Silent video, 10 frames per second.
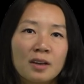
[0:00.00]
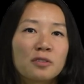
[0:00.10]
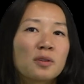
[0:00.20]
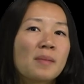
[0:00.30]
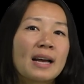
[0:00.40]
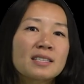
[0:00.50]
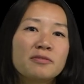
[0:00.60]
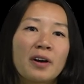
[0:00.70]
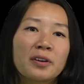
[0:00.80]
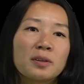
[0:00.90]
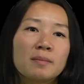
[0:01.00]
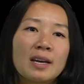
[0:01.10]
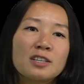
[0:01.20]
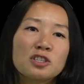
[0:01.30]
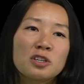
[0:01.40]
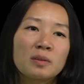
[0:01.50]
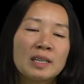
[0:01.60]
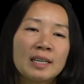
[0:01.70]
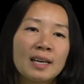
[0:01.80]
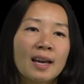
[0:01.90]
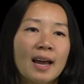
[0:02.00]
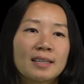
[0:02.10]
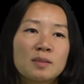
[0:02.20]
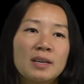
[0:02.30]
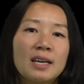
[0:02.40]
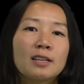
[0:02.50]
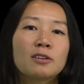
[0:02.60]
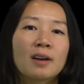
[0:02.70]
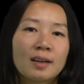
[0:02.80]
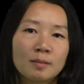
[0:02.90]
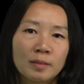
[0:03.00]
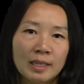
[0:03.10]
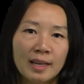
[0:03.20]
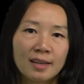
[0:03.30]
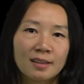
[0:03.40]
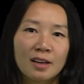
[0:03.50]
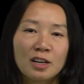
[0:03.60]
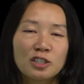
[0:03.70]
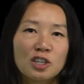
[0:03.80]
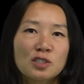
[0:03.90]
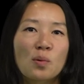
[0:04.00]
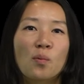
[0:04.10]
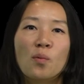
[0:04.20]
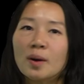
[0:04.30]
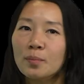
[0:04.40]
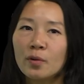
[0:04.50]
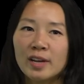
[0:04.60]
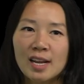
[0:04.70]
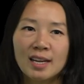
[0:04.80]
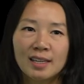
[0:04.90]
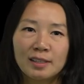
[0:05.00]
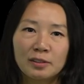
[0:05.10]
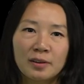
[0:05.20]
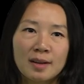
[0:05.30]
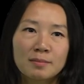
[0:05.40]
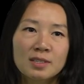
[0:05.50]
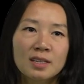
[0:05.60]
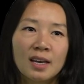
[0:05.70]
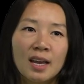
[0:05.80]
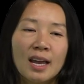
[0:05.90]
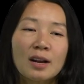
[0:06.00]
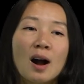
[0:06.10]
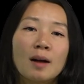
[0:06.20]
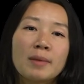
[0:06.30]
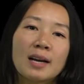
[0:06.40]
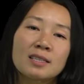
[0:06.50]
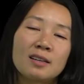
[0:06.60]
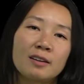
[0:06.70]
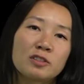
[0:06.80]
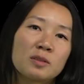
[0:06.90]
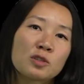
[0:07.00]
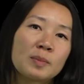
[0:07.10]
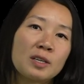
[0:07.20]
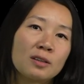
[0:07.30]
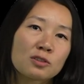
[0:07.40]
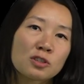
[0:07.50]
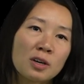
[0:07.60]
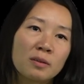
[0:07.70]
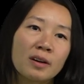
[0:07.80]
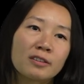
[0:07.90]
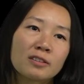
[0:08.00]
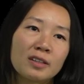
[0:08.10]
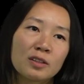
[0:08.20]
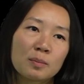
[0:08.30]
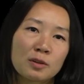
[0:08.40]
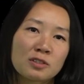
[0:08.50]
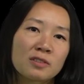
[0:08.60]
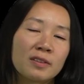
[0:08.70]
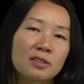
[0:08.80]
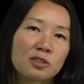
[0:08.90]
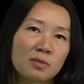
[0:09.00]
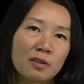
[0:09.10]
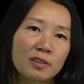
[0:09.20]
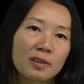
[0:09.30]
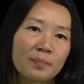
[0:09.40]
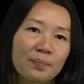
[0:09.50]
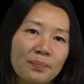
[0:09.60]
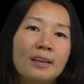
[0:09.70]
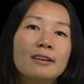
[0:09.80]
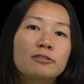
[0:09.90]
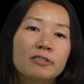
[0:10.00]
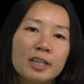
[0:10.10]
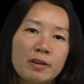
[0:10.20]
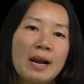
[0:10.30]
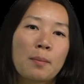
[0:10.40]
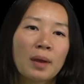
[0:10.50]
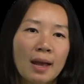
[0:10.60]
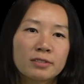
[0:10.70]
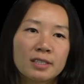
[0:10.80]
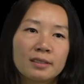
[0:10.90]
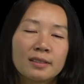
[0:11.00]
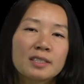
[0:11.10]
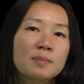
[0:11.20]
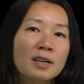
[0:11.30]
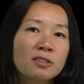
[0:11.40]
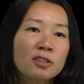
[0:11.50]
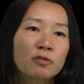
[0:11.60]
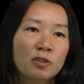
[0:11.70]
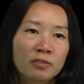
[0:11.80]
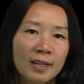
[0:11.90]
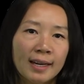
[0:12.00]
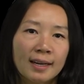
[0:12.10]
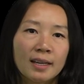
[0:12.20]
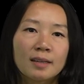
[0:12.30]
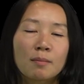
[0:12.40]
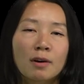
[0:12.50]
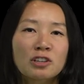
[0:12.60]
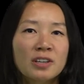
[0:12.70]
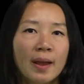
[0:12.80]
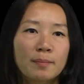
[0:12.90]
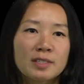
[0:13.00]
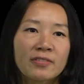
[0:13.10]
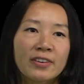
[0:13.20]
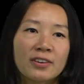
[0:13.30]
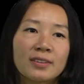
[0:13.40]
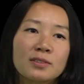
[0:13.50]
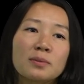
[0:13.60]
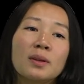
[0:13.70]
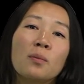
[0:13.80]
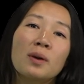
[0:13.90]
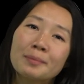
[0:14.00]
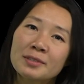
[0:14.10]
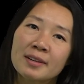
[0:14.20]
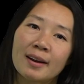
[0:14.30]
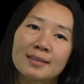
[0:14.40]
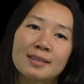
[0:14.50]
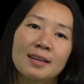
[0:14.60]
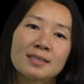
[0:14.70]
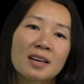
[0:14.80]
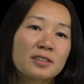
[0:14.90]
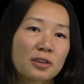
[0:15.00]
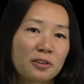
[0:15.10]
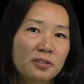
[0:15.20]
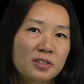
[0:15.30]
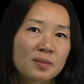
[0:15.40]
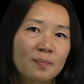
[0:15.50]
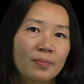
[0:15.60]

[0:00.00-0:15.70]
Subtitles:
For mass and volume, Ingenuity had to be incredibly light, just 1.8 kilograms, and compact enough to be stowed underneath the Perseverance rover. Every gram counted, especially for flight in a Martian atmosphere that's only 1% as dense as Earth's.